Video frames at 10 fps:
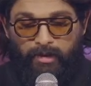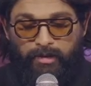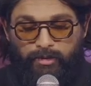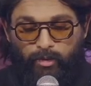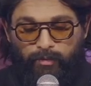
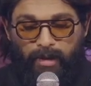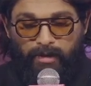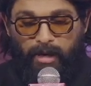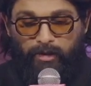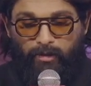It's Sukumar
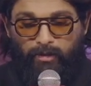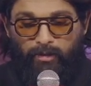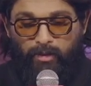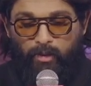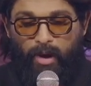
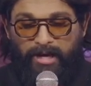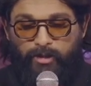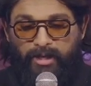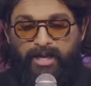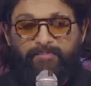Garu who
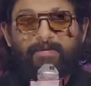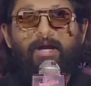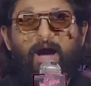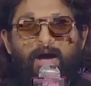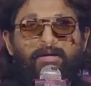actually gave me
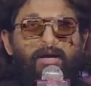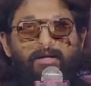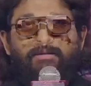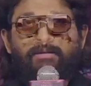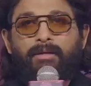
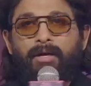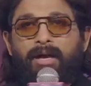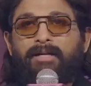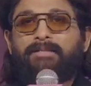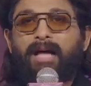Arya.
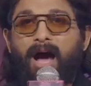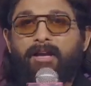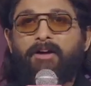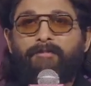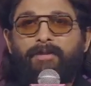And it's
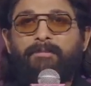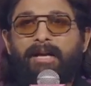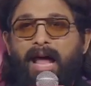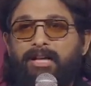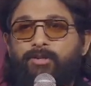Arya film
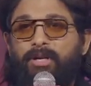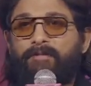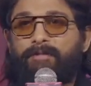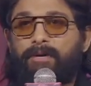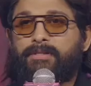that actually
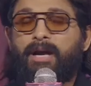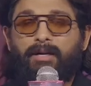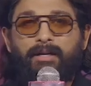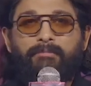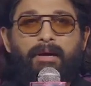first
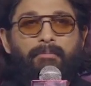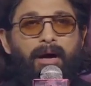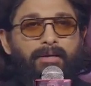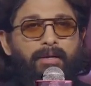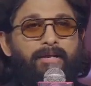started my
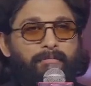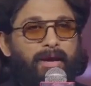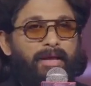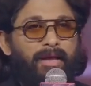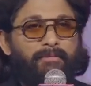market in
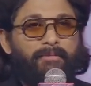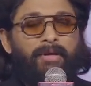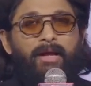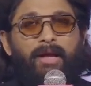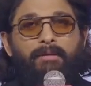Malayalam.
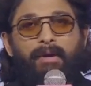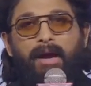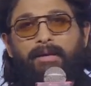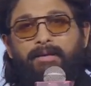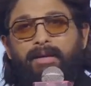And my
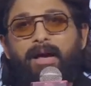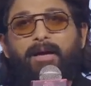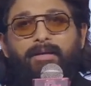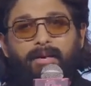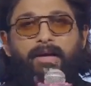
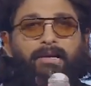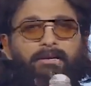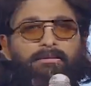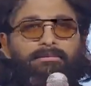entire credit